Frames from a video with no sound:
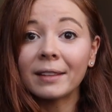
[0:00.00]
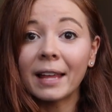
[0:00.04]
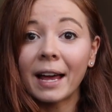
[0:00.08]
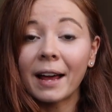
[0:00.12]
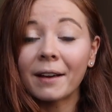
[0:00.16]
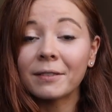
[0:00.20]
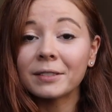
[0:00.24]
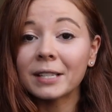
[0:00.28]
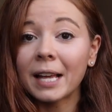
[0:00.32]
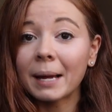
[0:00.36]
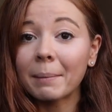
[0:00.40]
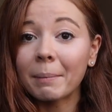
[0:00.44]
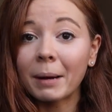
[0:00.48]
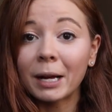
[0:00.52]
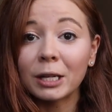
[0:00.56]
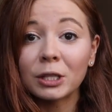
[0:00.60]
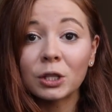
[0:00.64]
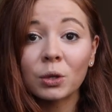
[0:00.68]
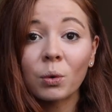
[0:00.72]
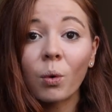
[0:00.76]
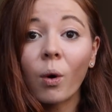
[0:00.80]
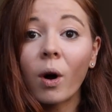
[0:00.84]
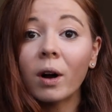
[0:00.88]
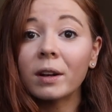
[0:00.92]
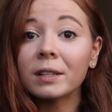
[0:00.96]
lifts, like my
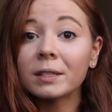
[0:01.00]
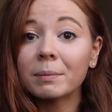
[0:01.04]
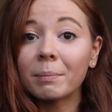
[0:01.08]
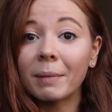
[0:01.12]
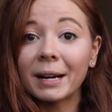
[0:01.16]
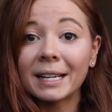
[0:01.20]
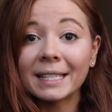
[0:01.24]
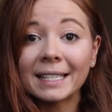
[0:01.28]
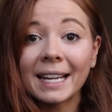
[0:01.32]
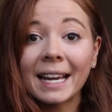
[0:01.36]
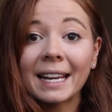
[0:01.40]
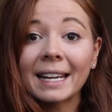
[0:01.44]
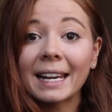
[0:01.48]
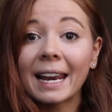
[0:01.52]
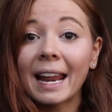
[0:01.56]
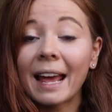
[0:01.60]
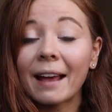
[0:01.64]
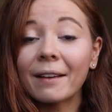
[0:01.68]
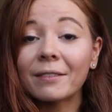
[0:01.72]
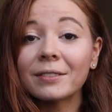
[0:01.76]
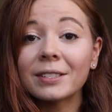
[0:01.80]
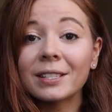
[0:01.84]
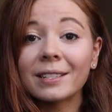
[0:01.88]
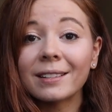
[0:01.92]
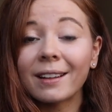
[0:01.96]
squats, my
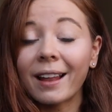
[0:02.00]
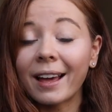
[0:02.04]
deadlifts,